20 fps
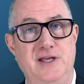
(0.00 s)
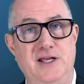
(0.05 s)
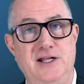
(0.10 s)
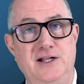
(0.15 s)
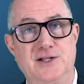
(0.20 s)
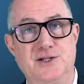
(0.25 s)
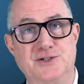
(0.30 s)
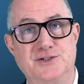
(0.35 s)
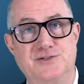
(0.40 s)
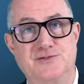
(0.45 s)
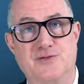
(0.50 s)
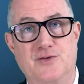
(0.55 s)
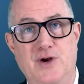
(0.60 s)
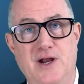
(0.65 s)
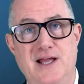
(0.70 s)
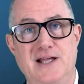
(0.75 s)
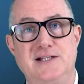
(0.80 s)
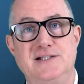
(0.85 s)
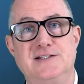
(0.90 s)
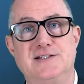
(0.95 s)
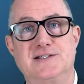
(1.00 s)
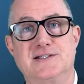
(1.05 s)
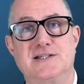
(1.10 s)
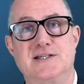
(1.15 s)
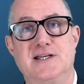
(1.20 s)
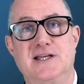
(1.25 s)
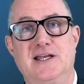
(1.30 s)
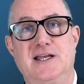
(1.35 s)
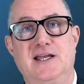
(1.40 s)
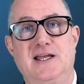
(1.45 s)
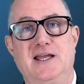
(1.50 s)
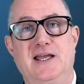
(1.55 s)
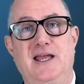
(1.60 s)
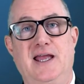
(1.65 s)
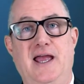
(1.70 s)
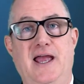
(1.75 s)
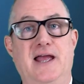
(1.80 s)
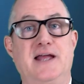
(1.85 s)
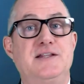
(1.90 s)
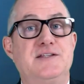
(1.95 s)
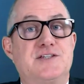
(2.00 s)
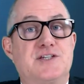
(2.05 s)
English friends. And